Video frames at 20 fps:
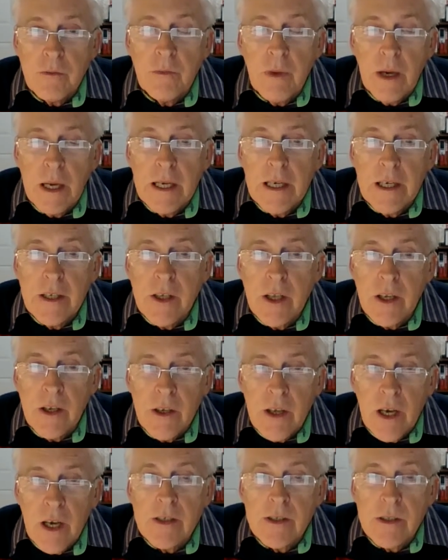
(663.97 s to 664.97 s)
make it a
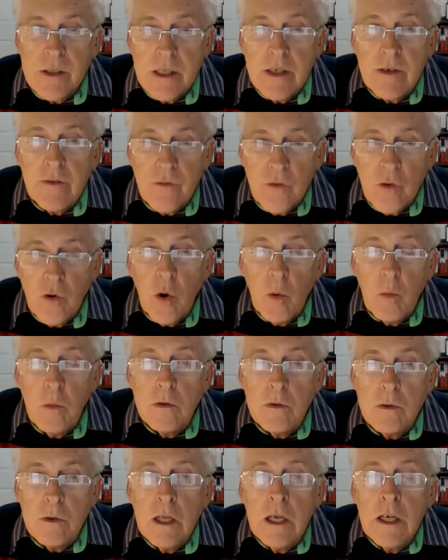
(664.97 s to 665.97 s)
nicely
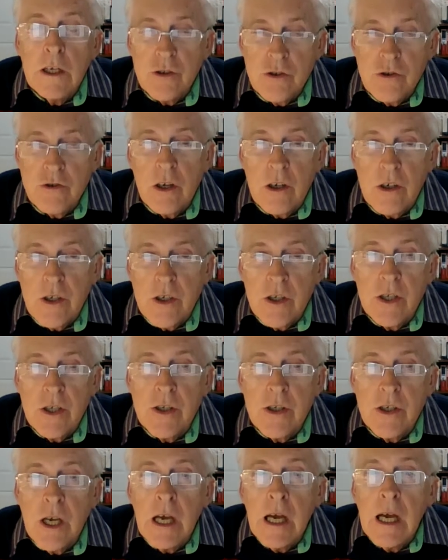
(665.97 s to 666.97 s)
formal,
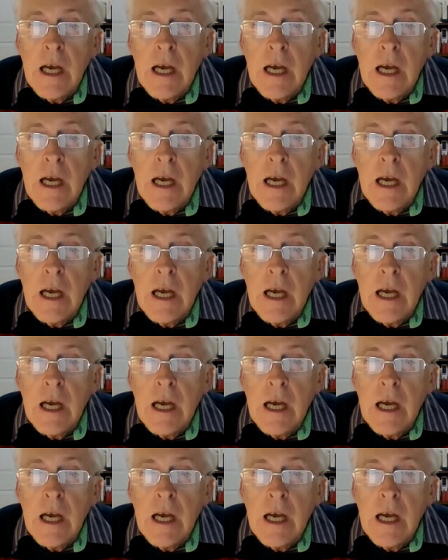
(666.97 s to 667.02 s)
structured,